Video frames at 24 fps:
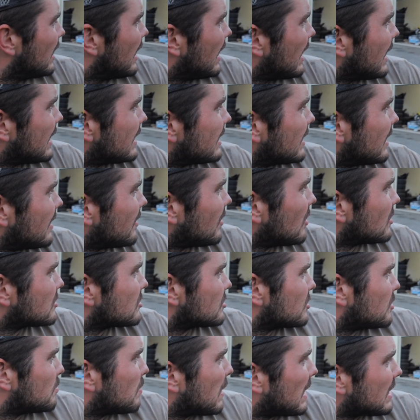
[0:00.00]
And um,
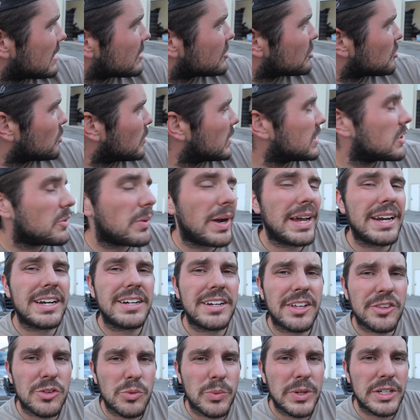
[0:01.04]
also the passenger window ate
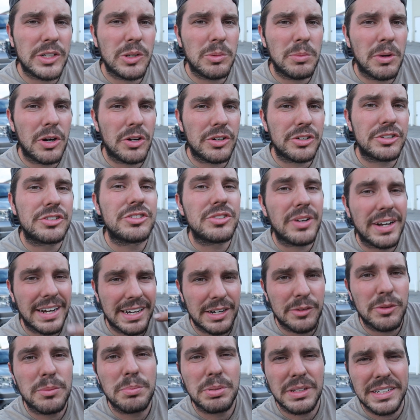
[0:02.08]
another window motor, so I
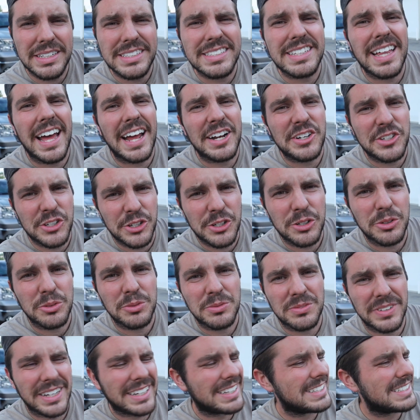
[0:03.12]
gotta replace that too.
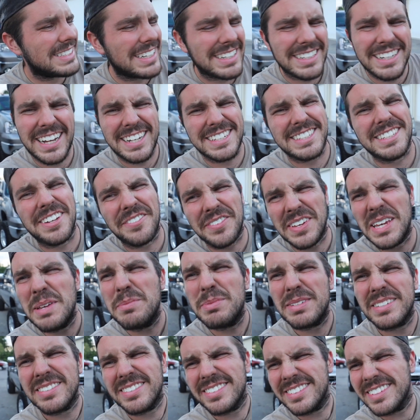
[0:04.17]
Like I said, guys, stuff
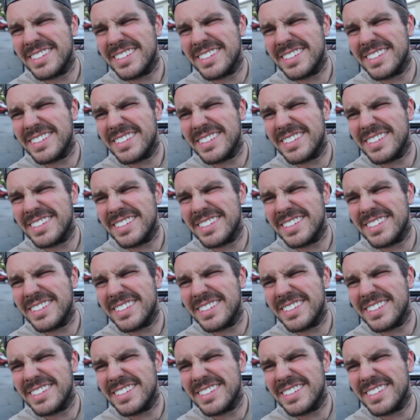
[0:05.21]
keeps,